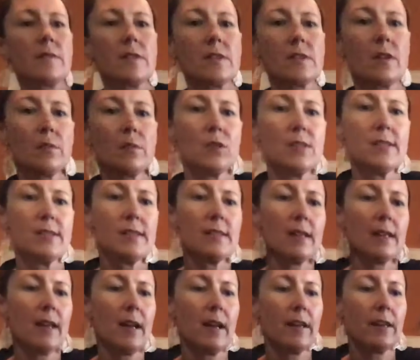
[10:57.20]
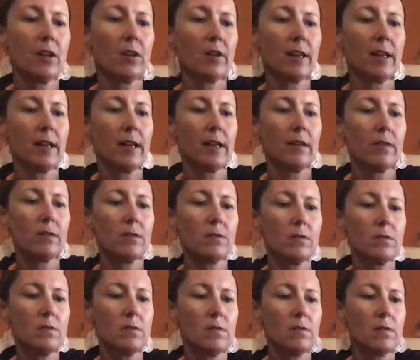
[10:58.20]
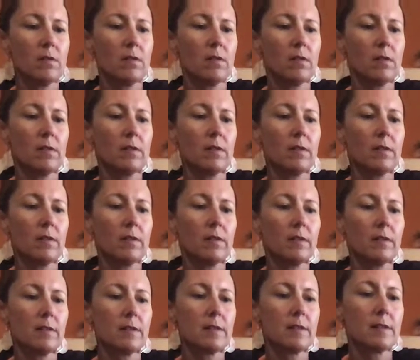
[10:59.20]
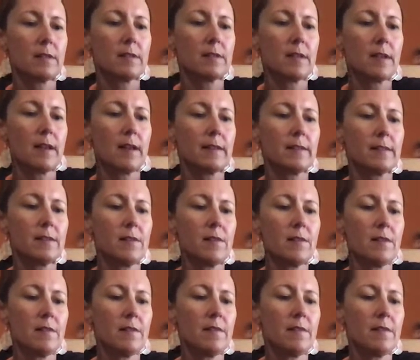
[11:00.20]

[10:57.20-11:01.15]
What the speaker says: So I'm just cutting on an angle, just like so,